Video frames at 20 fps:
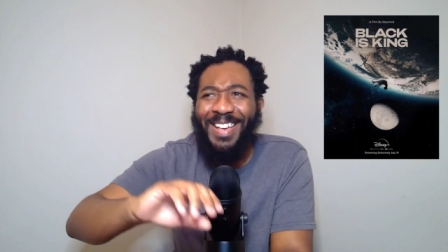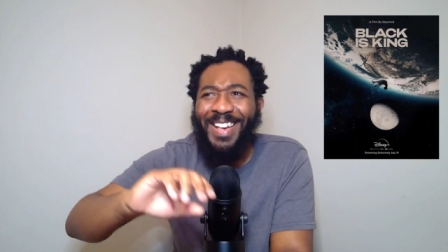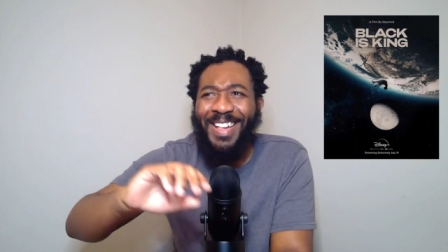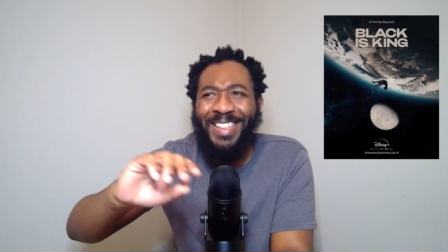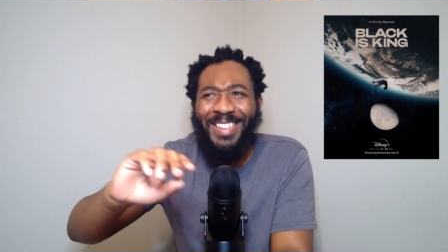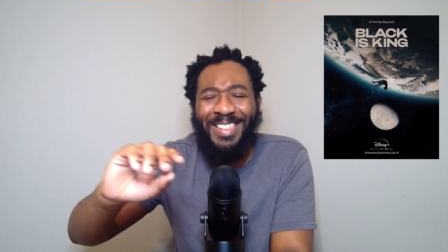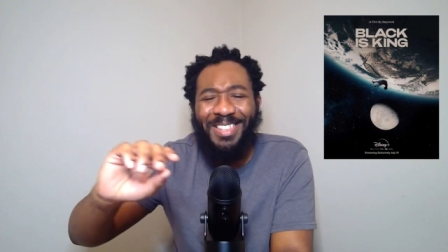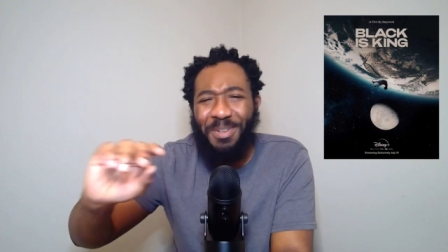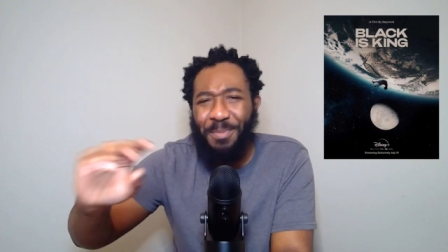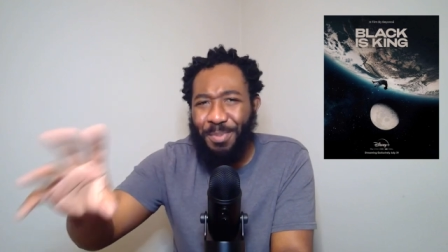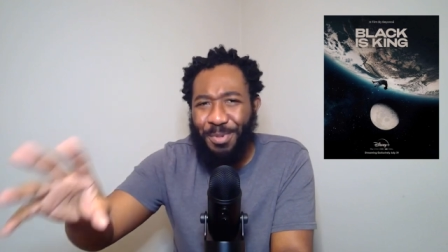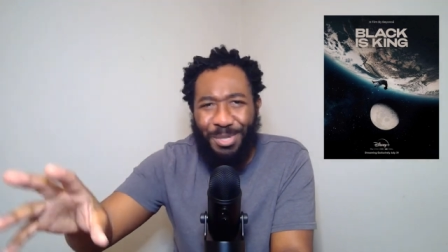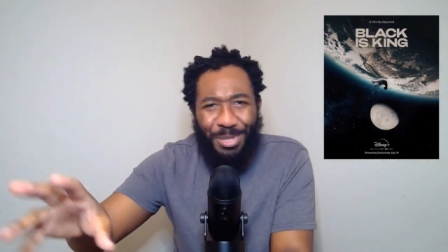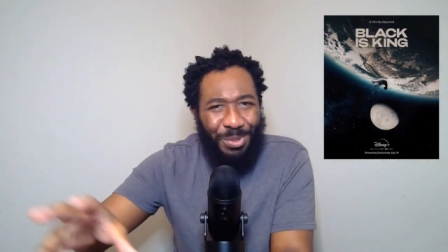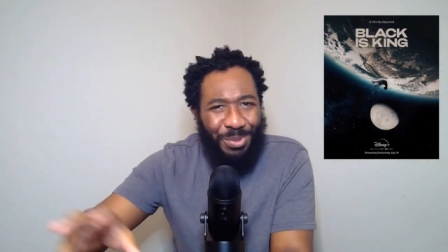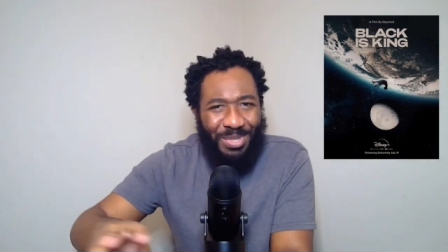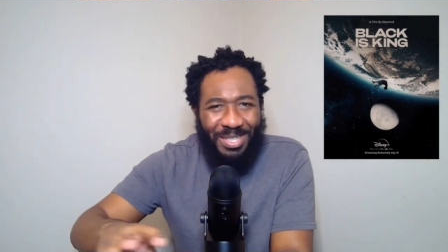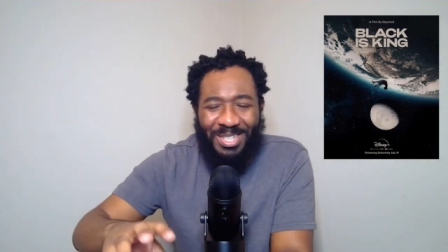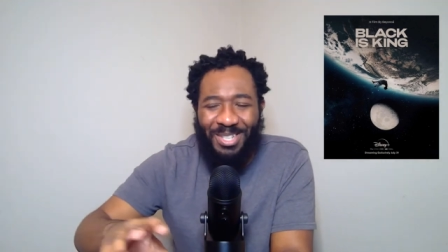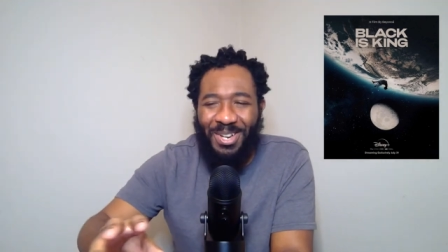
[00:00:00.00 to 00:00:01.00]
the
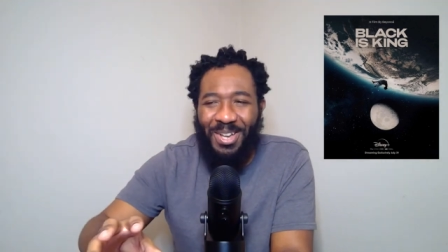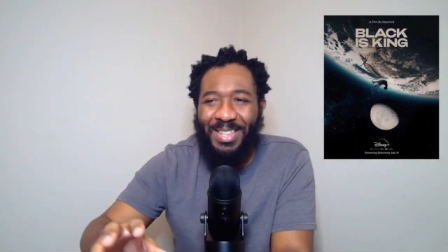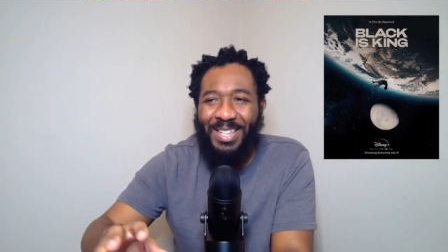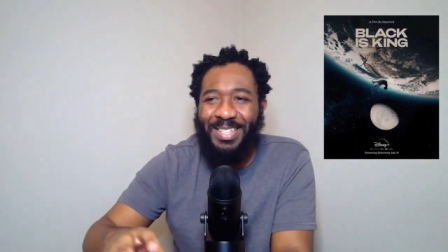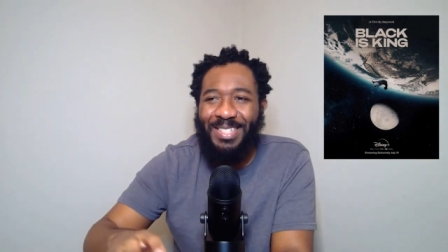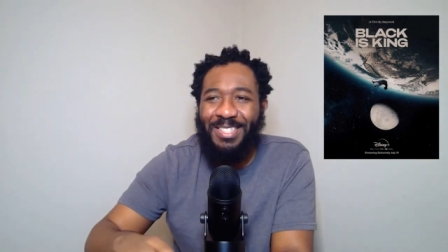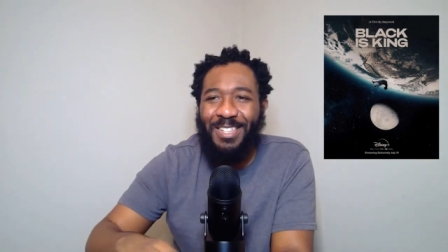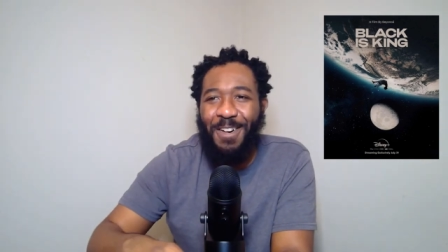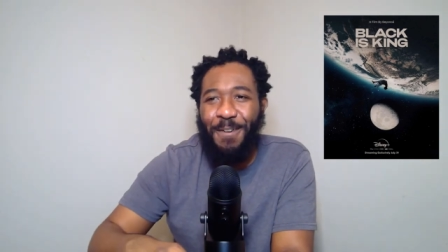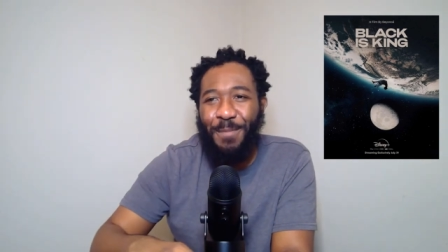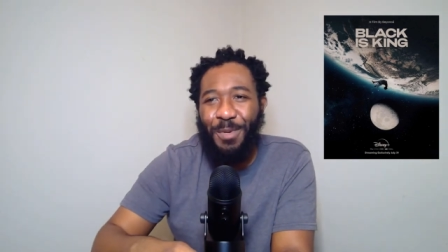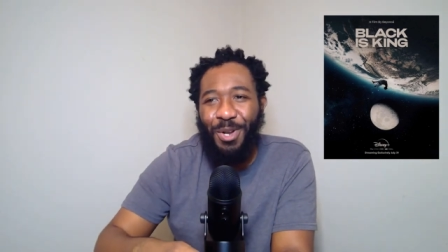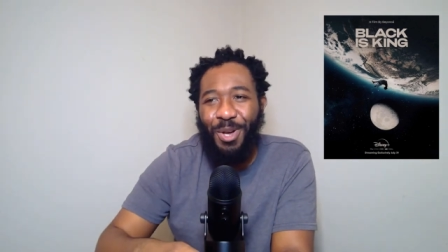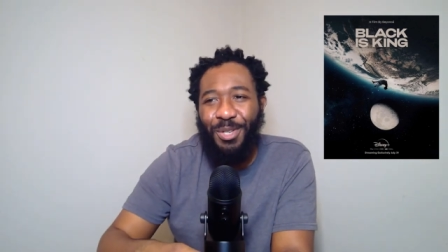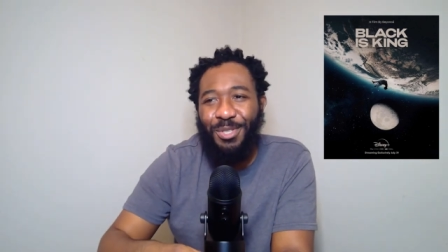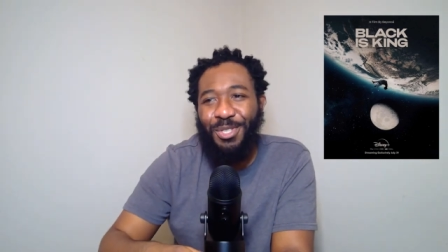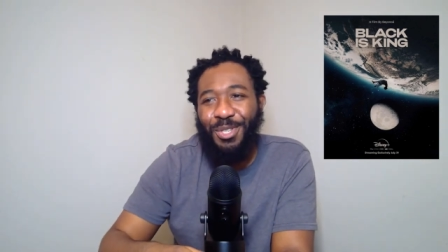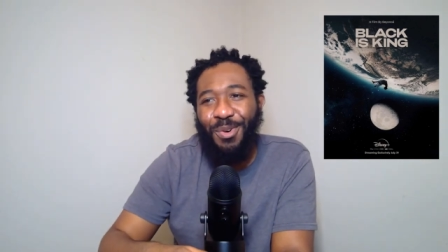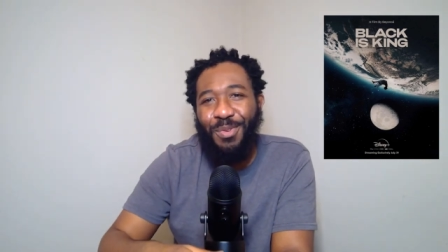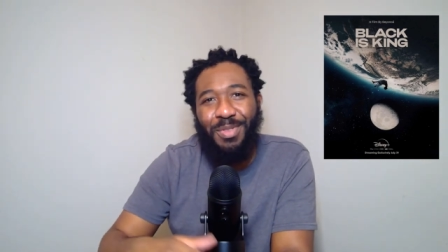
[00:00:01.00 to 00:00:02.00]
producing, all that stuff, but
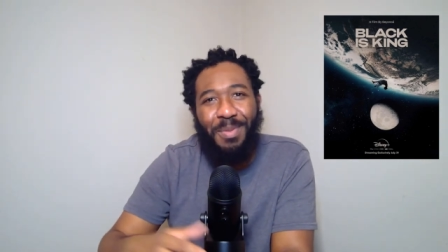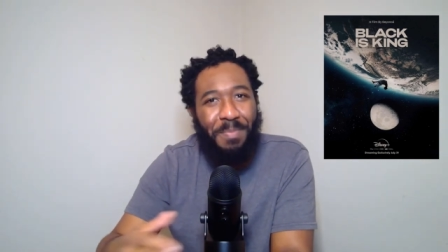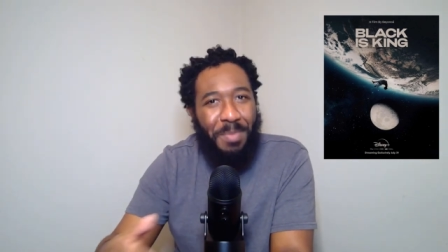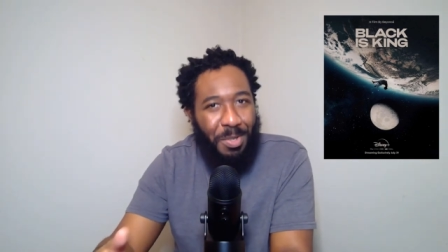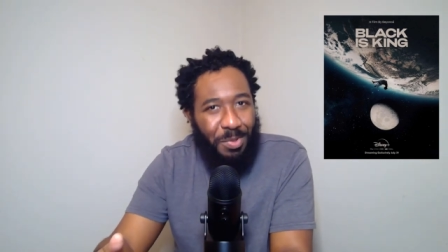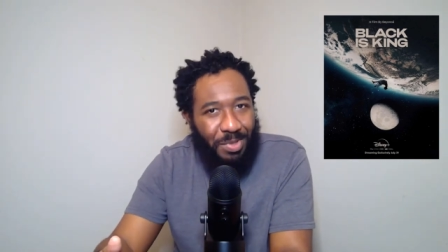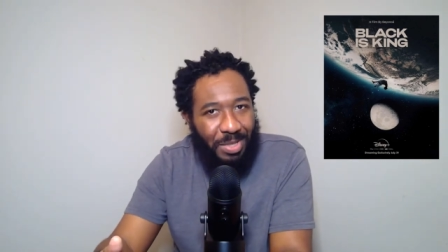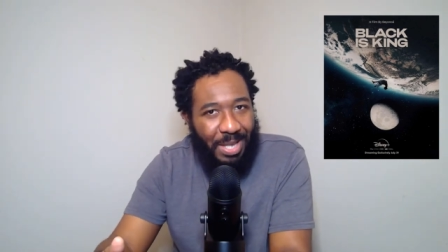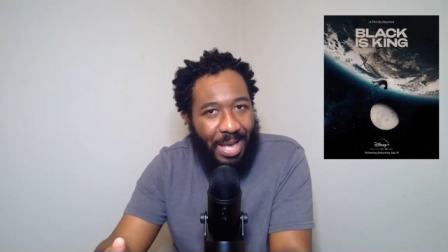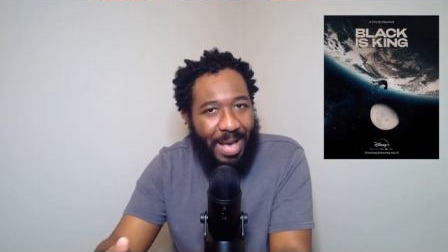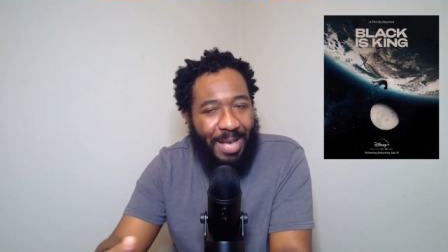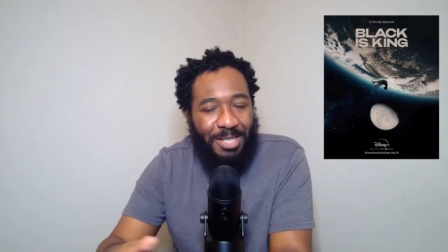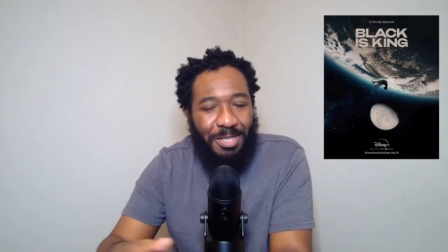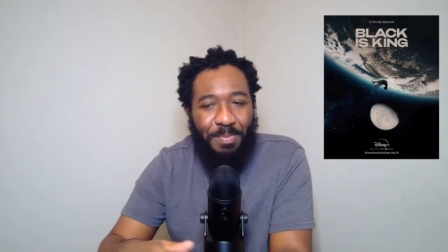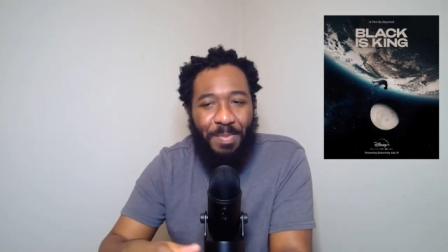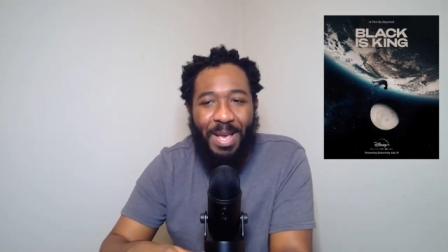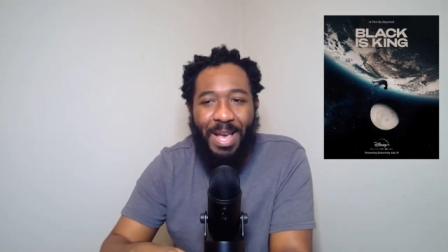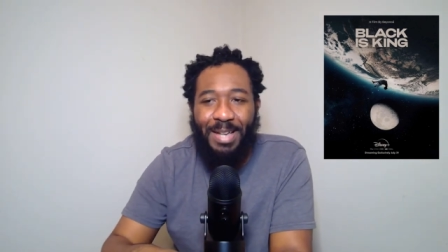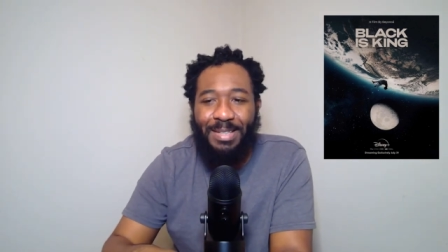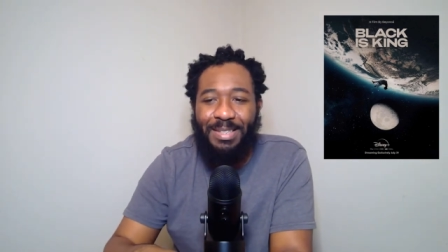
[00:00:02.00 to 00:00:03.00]
also the music
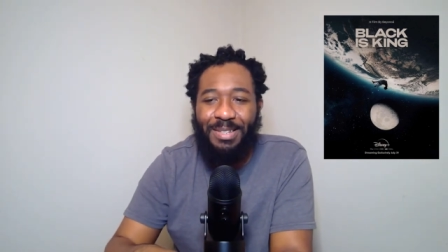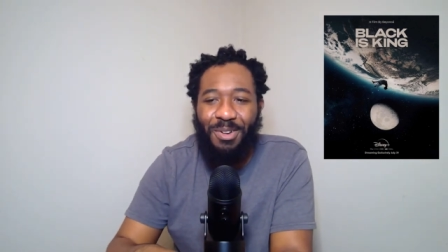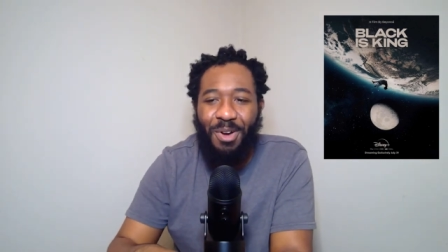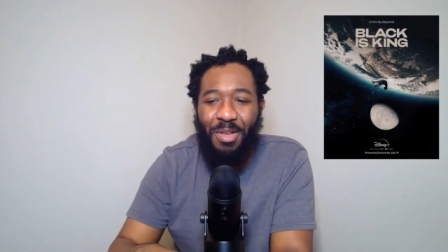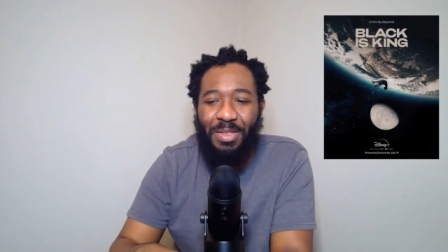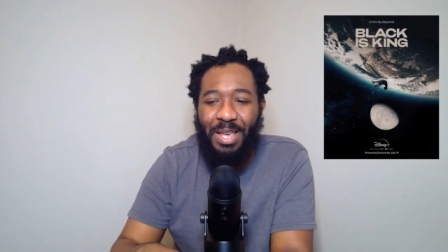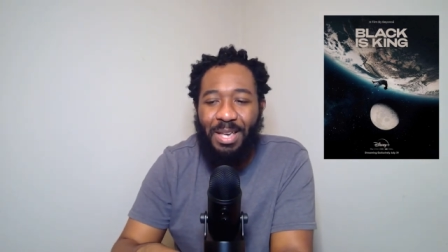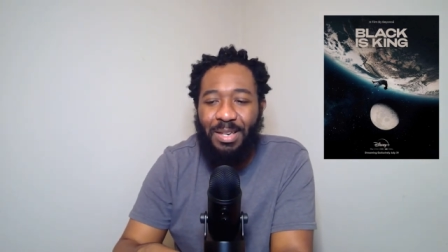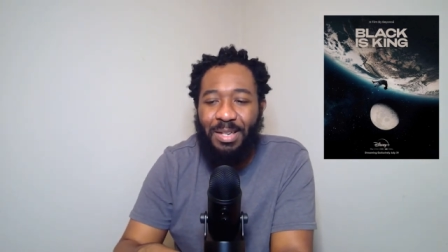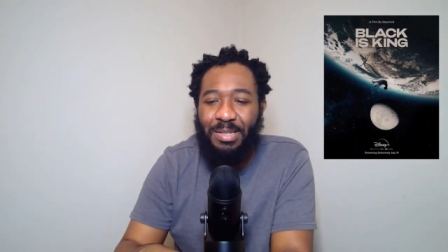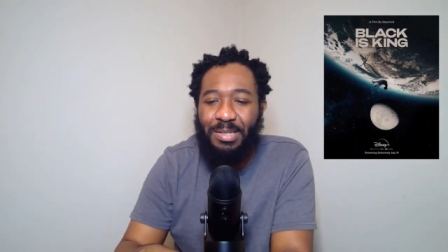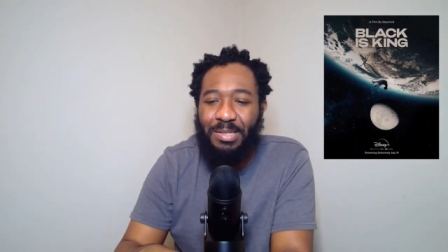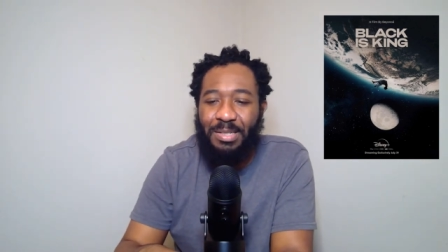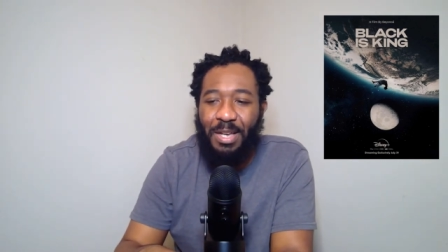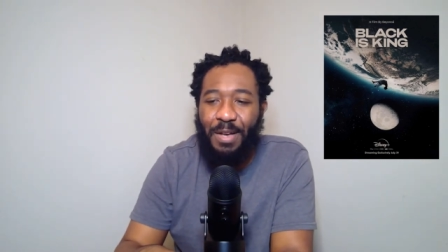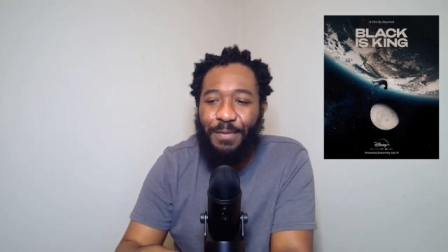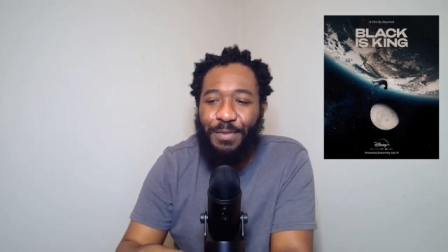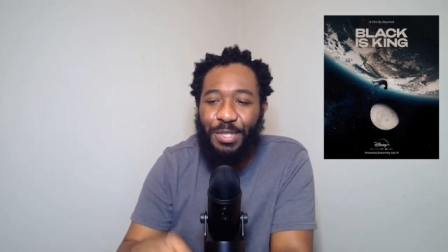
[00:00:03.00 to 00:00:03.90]
aspect and all that good stuff.